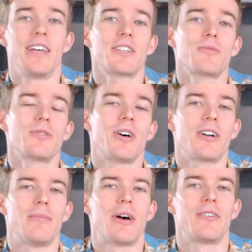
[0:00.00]
Next, we'll
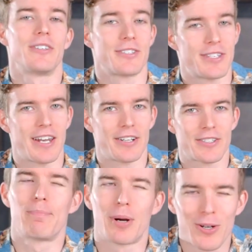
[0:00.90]
talk about
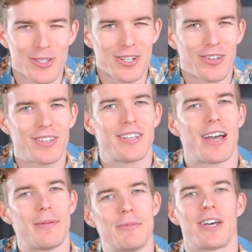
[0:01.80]
aesthetics. Personally,
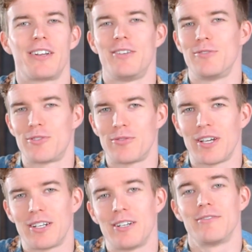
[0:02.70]
I'm not a huge
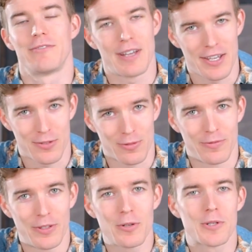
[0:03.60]
fan of, as a
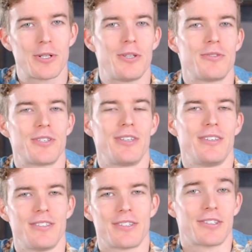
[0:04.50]
reviewer, using
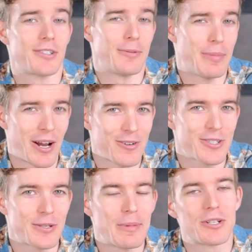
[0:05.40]
these as a
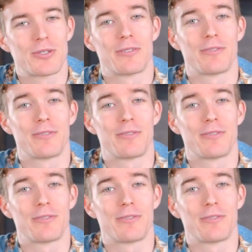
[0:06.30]
comparison metric